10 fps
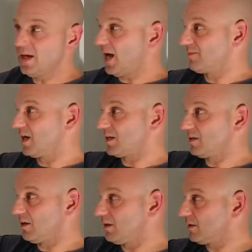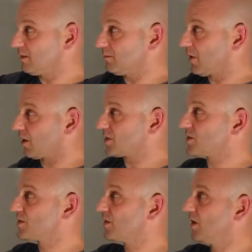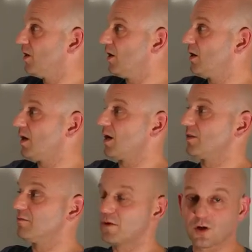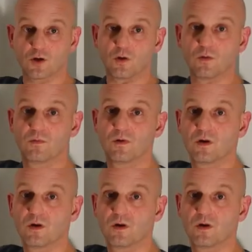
I've got long, marks on the vertical